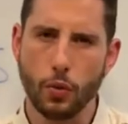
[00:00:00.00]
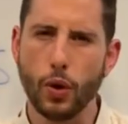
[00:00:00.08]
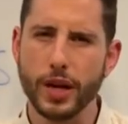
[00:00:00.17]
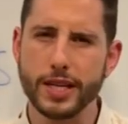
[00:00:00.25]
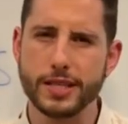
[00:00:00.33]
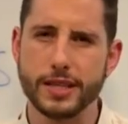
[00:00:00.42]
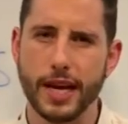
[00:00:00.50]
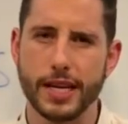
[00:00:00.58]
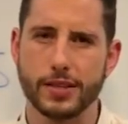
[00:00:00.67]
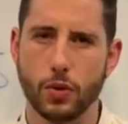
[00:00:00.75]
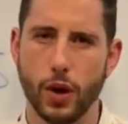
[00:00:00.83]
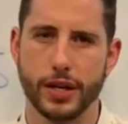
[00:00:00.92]
one, it's
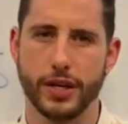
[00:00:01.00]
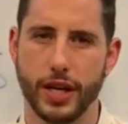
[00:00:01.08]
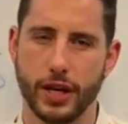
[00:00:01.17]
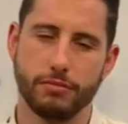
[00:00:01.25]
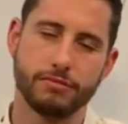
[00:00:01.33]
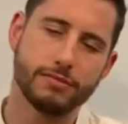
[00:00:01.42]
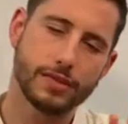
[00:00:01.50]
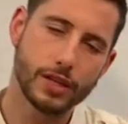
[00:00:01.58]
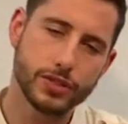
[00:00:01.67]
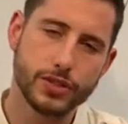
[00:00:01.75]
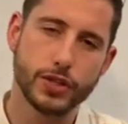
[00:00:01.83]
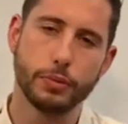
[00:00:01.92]
it's quite new,
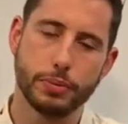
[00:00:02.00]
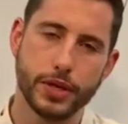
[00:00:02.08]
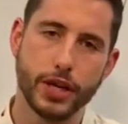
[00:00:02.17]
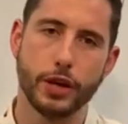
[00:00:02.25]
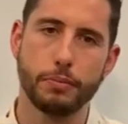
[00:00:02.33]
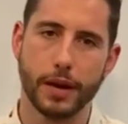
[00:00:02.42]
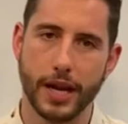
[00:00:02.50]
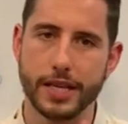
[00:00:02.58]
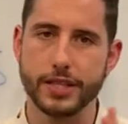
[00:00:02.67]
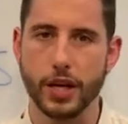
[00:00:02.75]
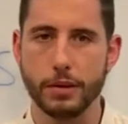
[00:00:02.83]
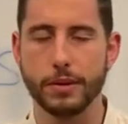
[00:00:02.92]
not super new, but
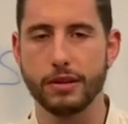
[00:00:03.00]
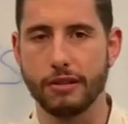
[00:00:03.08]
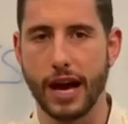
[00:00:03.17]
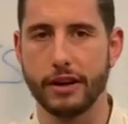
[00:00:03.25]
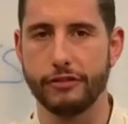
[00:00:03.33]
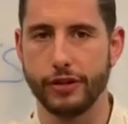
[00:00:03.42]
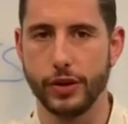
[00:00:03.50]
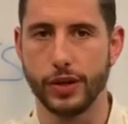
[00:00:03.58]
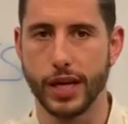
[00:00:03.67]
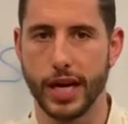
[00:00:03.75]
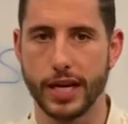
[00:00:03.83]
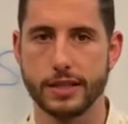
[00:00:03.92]
it's only been around a few
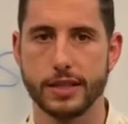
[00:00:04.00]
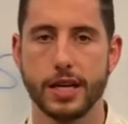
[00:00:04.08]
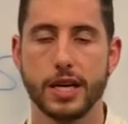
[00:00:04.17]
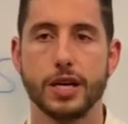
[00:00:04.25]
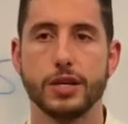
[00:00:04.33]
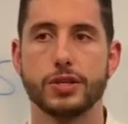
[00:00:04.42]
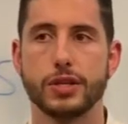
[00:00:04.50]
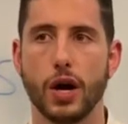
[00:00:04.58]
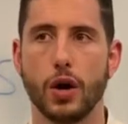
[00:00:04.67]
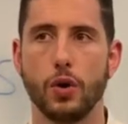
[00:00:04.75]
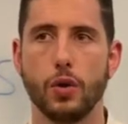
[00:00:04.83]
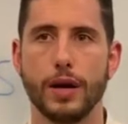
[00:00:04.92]
years,
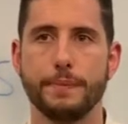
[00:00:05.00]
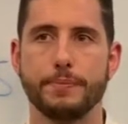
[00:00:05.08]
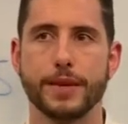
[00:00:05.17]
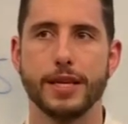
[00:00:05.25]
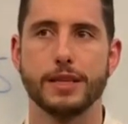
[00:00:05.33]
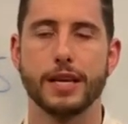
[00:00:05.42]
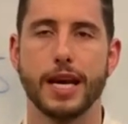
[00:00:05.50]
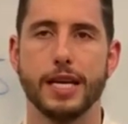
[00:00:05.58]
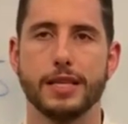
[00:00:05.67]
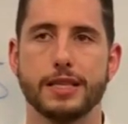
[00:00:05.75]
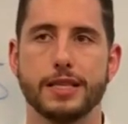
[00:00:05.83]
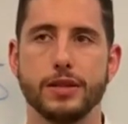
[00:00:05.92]
so it,
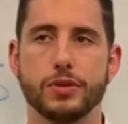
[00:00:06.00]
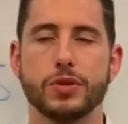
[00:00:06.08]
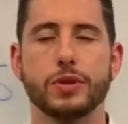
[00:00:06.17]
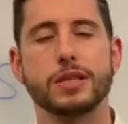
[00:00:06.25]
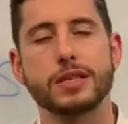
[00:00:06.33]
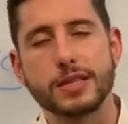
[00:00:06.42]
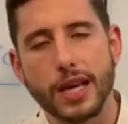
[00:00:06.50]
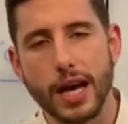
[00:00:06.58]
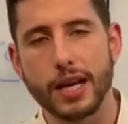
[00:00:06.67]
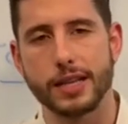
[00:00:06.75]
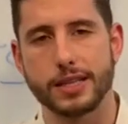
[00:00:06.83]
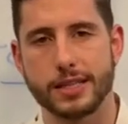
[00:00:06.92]
it's still to a
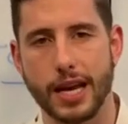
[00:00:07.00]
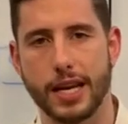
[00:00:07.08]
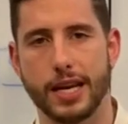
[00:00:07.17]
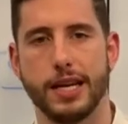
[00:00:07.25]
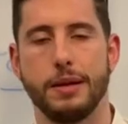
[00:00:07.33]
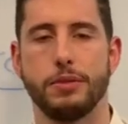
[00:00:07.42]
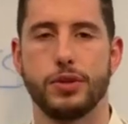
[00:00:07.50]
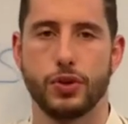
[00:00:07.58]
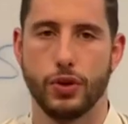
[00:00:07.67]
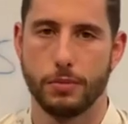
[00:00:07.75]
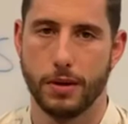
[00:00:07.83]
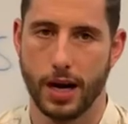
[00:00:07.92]
certain extent an
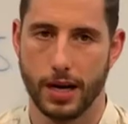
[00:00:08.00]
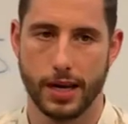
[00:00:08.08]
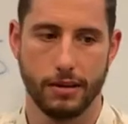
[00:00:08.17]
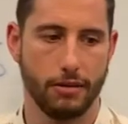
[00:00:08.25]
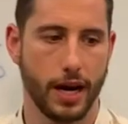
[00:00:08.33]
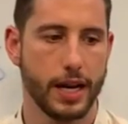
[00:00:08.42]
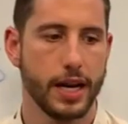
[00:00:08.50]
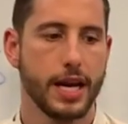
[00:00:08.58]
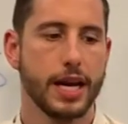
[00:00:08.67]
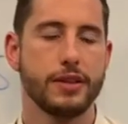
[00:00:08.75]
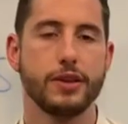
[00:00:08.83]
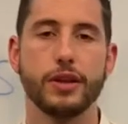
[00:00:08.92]
immature market, right?
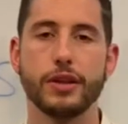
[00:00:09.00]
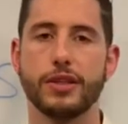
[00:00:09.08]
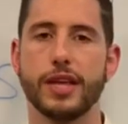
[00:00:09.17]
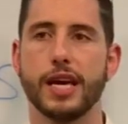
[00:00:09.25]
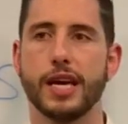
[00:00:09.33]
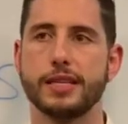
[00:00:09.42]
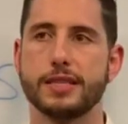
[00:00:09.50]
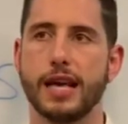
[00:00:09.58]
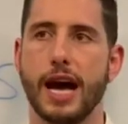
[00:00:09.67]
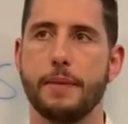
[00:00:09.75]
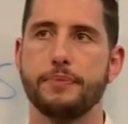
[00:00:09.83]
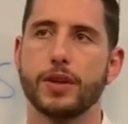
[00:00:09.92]
The other thing is
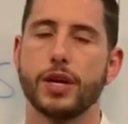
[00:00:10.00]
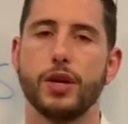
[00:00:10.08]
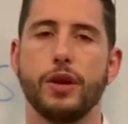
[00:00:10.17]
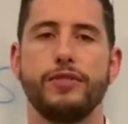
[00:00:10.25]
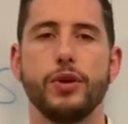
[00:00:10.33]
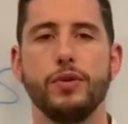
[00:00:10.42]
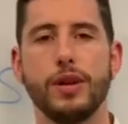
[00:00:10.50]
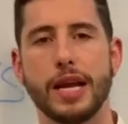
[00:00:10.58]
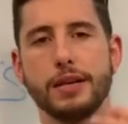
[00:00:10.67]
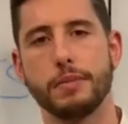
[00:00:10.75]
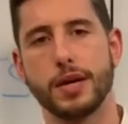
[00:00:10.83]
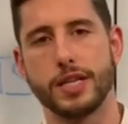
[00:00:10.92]
that you know, if you
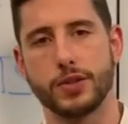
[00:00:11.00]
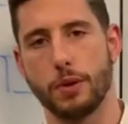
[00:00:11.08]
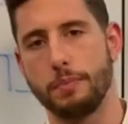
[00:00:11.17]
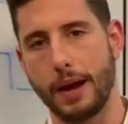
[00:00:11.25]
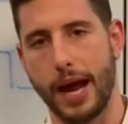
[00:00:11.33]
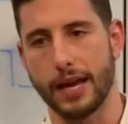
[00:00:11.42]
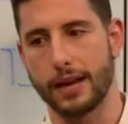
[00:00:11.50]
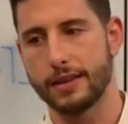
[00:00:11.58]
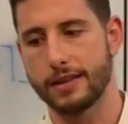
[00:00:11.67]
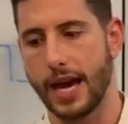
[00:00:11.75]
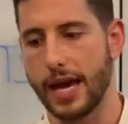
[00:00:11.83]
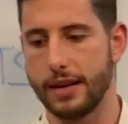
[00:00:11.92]
lend money to a
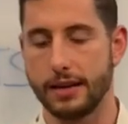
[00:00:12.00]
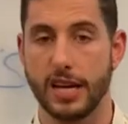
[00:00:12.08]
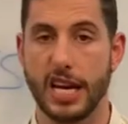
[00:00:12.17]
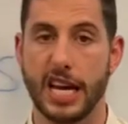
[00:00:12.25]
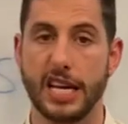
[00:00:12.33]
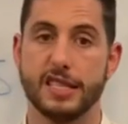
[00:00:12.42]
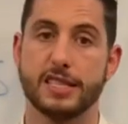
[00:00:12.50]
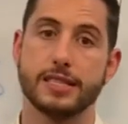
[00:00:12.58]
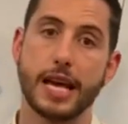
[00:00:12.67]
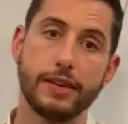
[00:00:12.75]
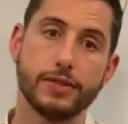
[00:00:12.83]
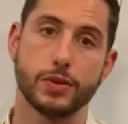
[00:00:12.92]
bank, then it's
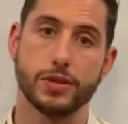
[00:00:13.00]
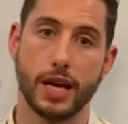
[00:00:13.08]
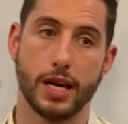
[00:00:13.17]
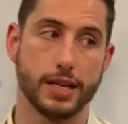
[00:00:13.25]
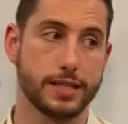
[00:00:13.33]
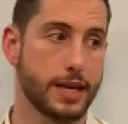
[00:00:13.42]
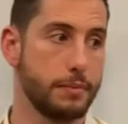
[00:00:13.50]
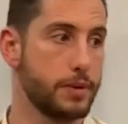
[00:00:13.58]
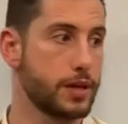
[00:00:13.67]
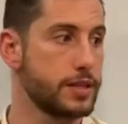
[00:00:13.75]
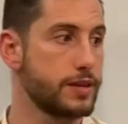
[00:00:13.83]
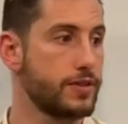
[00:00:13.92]
safe to a certain extent
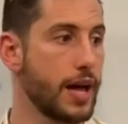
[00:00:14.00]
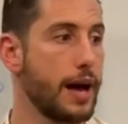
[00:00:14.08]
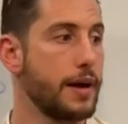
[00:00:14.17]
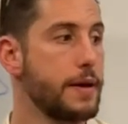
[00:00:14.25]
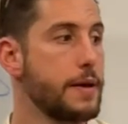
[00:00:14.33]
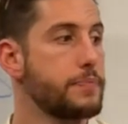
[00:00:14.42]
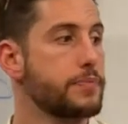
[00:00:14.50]
because if that